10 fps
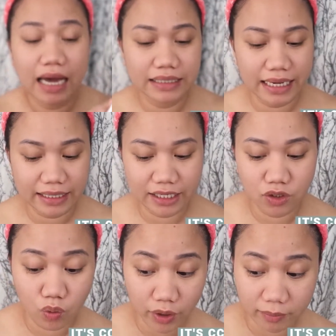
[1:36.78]
Again, I
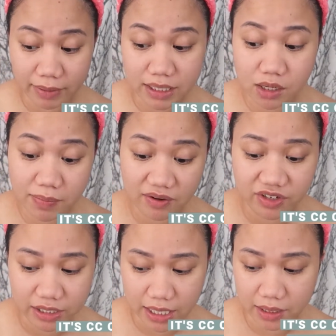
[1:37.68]
don't wear makeup
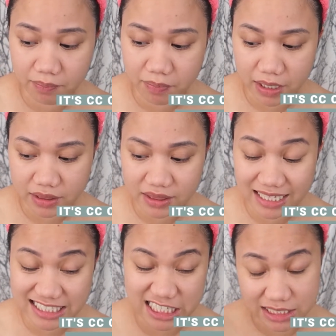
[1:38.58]
every day, but
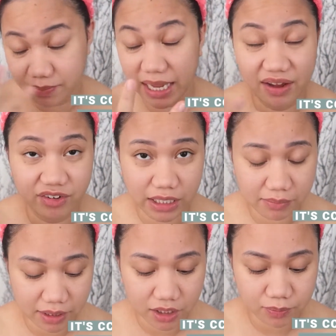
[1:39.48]
this is my everyday
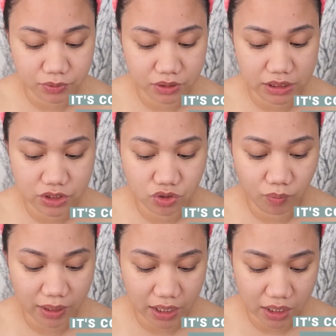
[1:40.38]
makeup routine. So
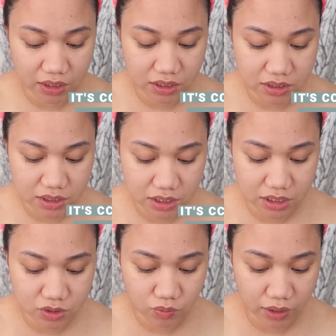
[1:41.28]
meaning this
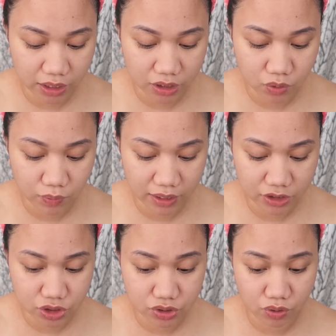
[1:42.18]
is what I do when I
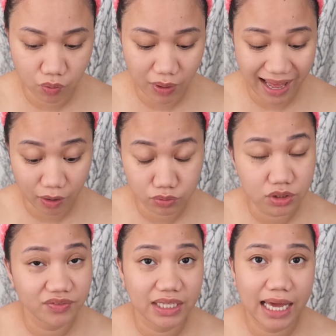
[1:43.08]
just go out
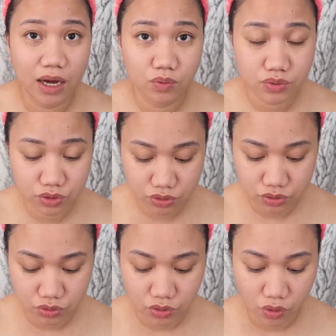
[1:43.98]
of the house.
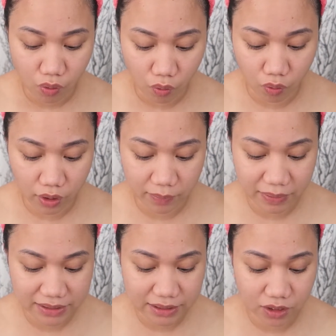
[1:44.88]
Or
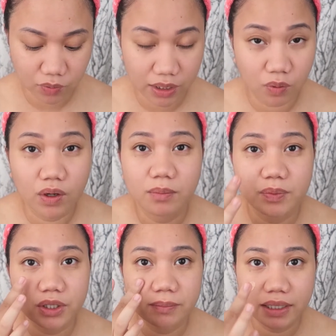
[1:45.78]
basically when I want to
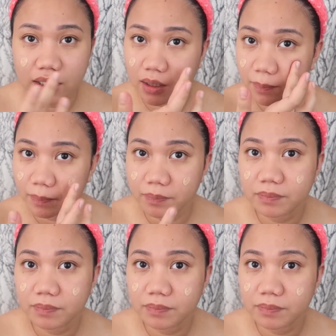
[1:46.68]
put makeup,